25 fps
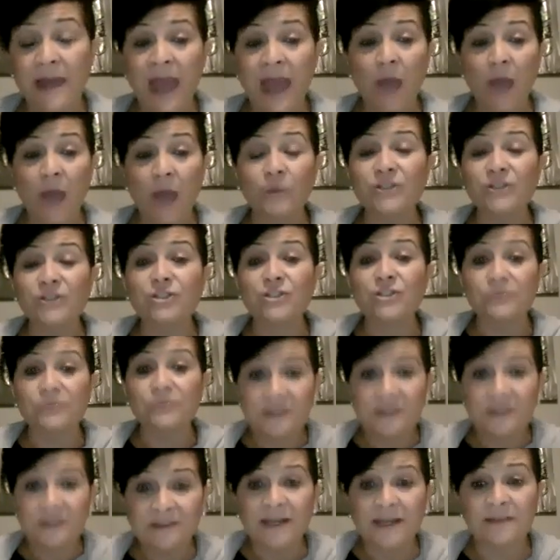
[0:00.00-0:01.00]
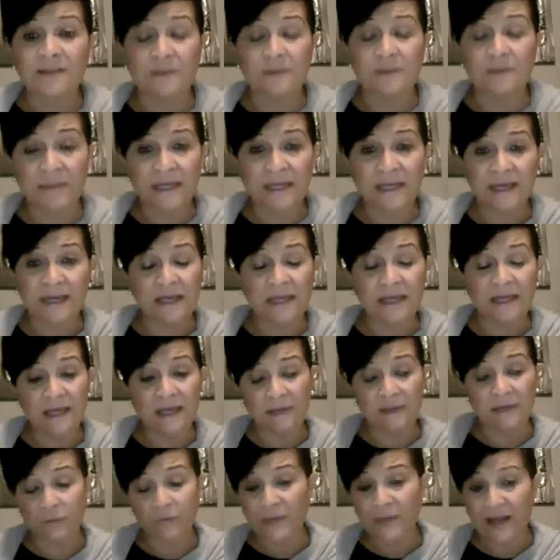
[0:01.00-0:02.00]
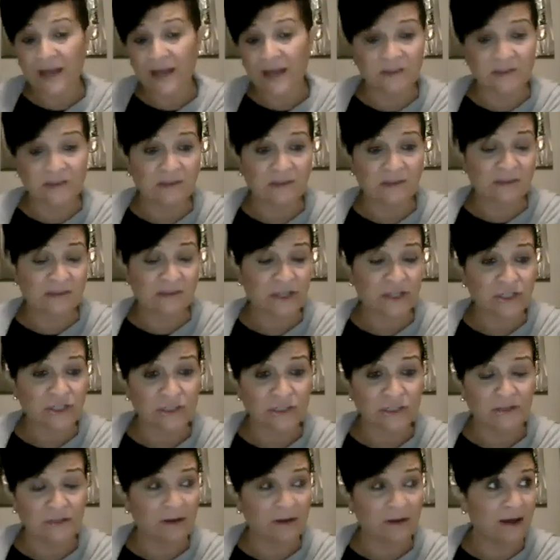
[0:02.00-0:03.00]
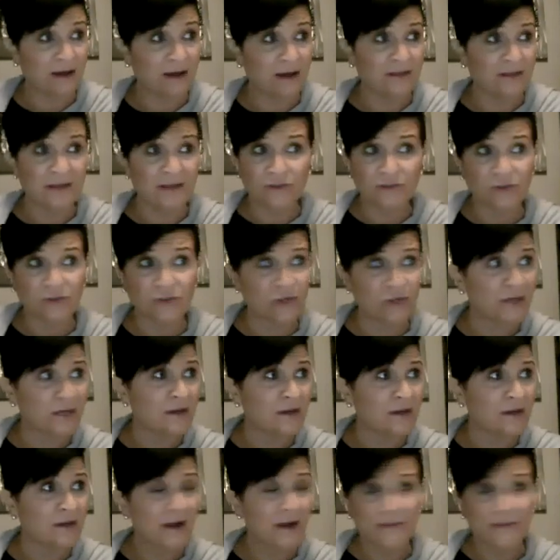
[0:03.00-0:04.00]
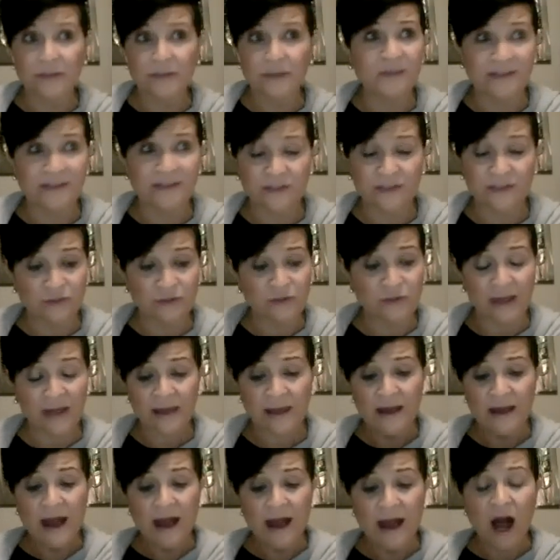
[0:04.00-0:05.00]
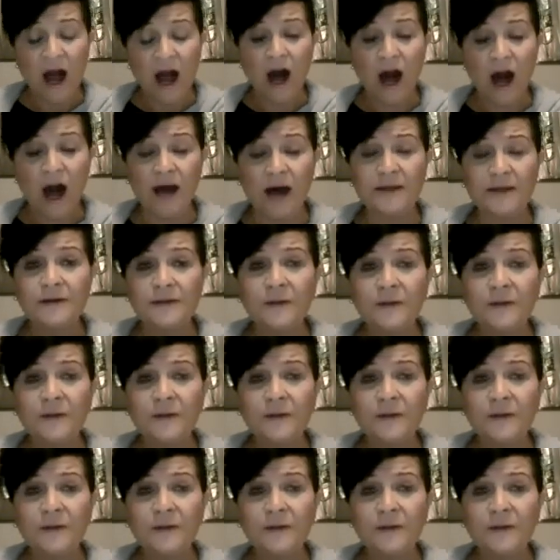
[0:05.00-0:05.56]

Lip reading: And what Cherise said at the beginning is, we had this discussion yesterday, I think it was yesterday, on